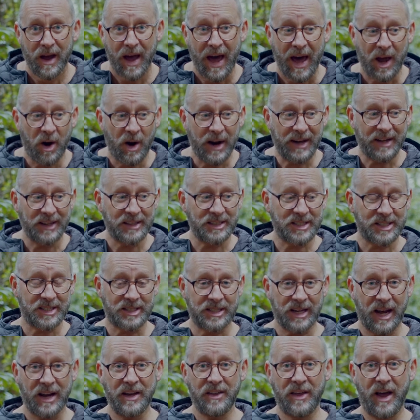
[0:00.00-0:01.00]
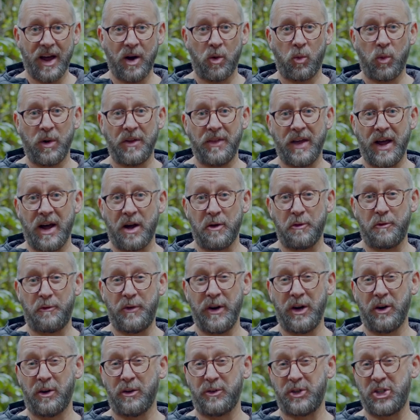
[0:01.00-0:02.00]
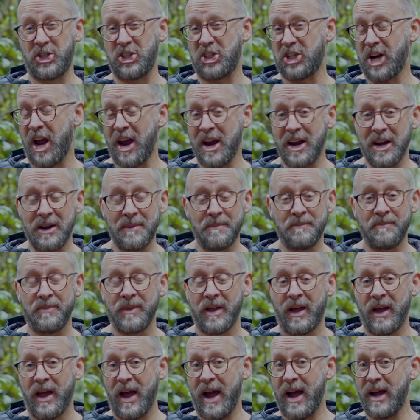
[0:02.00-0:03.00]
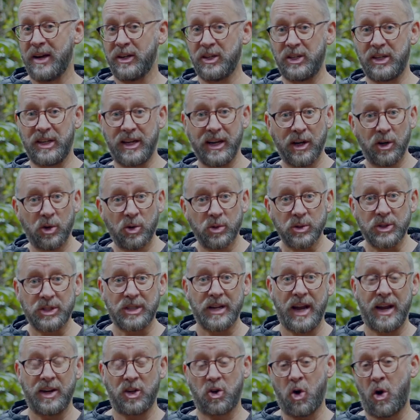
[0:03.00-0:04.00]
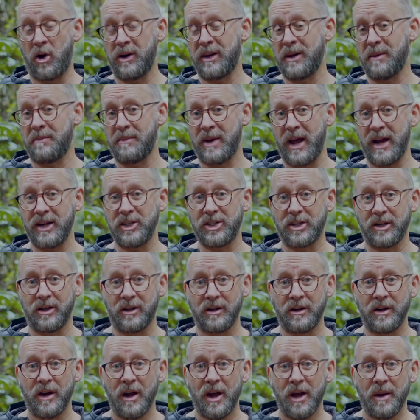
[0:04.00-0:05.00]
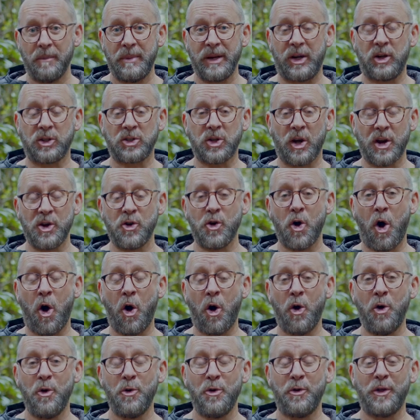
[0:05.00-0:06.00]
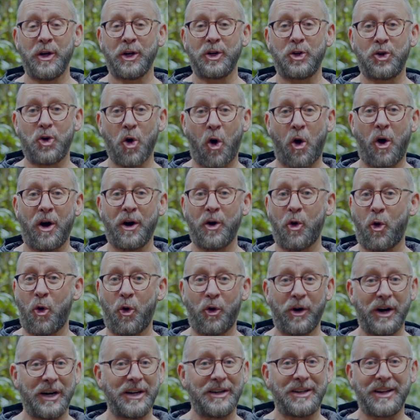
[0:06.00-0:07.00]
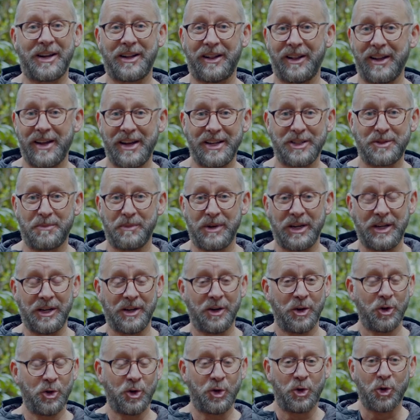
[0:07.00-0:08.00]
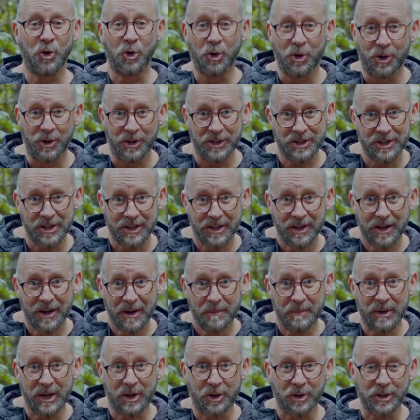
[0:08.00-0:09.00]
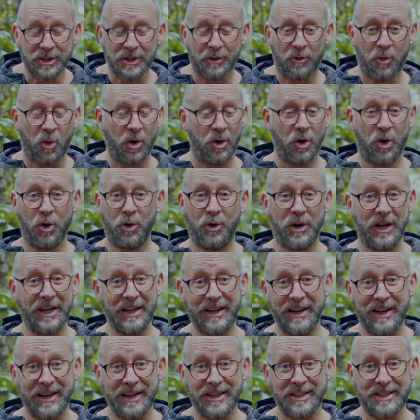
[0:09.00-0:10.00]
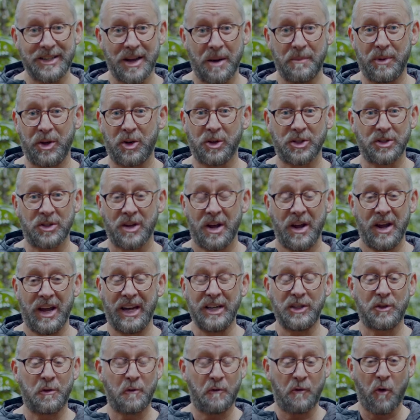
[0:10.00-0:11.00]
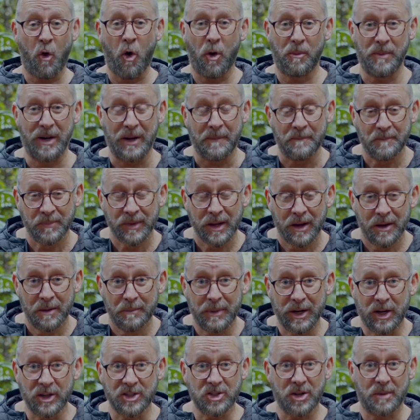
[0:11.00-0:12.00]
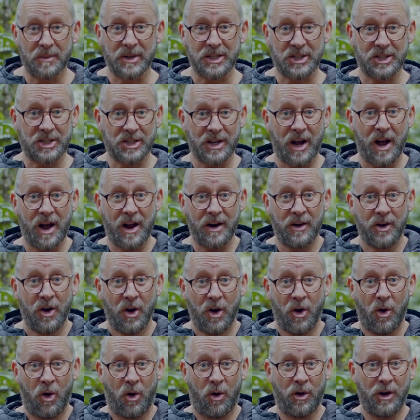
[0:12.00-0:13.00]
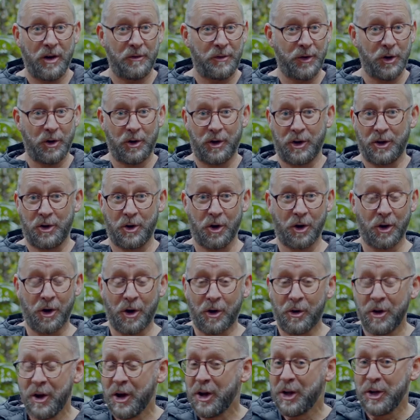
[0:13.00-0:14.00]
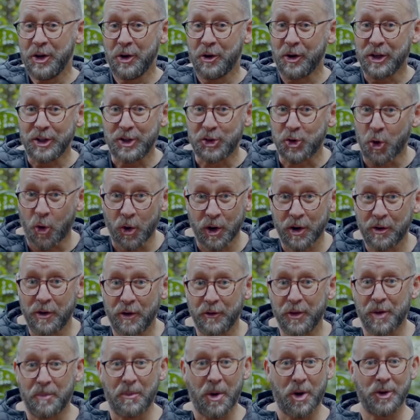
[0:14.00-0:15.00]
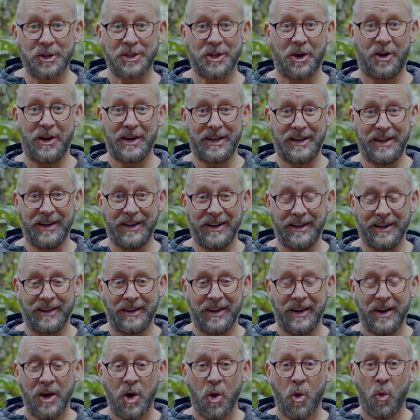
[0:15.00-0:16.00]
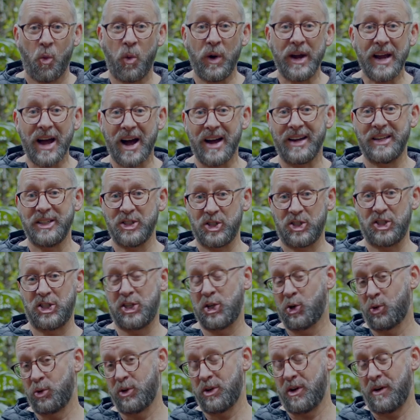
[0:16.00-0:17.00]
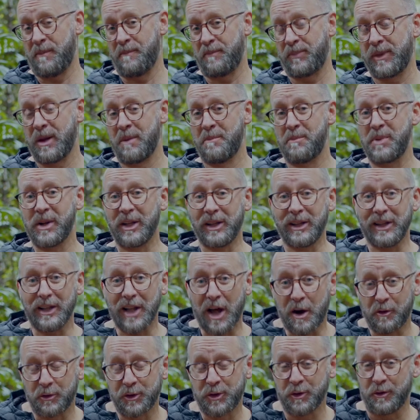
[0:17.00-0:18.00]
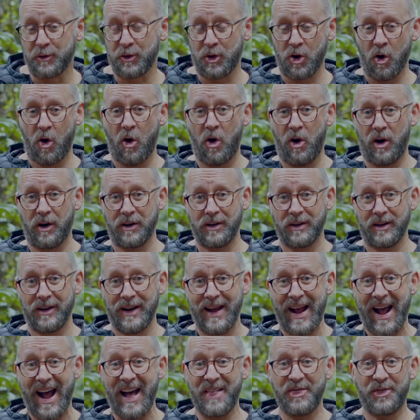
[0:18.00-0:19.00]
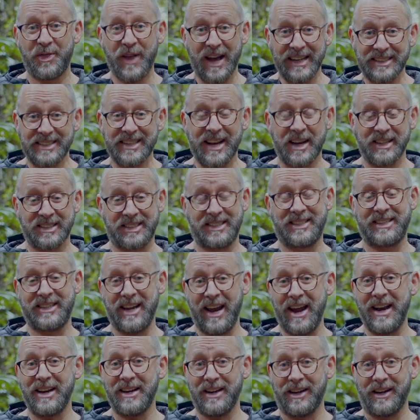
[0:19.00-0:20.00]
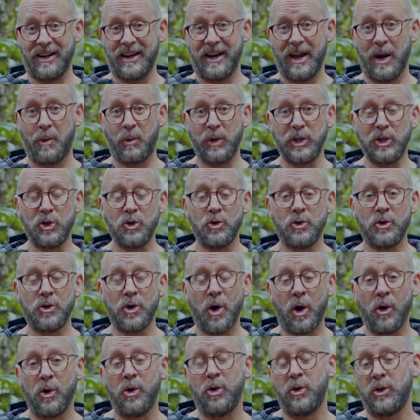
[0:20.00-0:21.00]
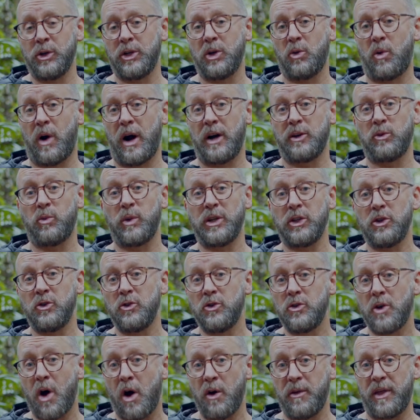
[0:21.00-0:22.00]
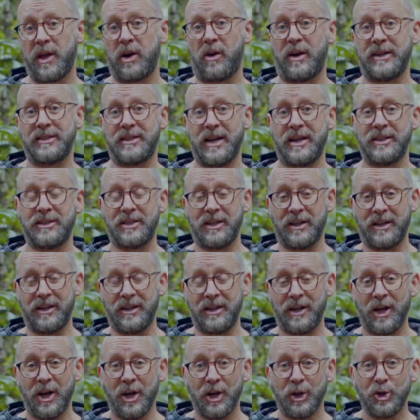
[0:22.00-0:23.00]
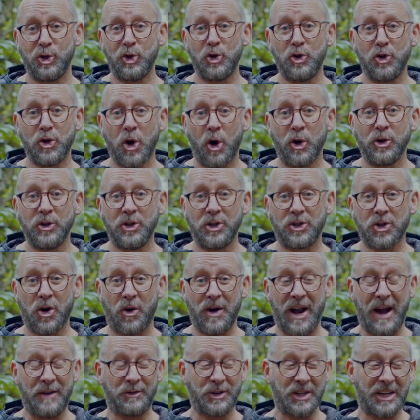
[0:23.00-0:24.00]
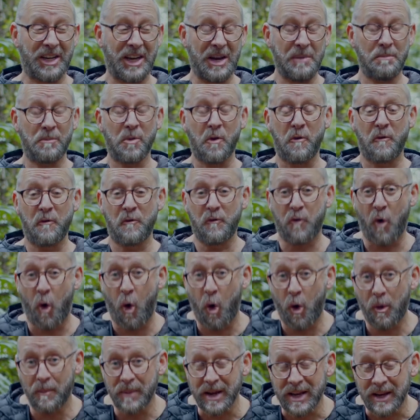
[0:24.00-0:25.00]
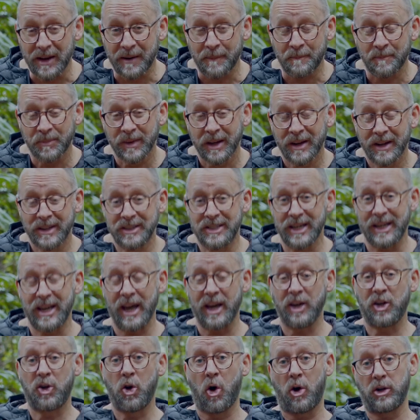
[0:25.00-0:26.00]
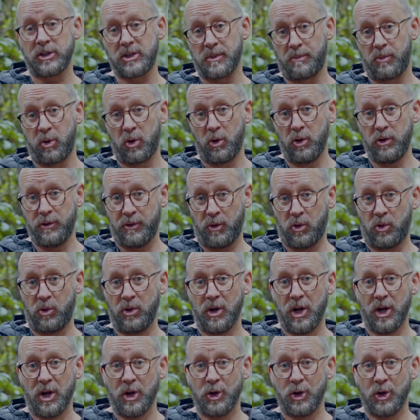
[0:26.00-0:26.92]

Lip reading: And I can say that without fear of shame and guilt and condemnation, because I know that God already declares me good because of who he is and because he's for me. Because I'm a son, or if you're a girl, you're a daughter of the Most High King. We are his children, beloved of God. And that's our standing. And when you know who you are, when you know that identity, you know you don't have to keep performing to get God's approval.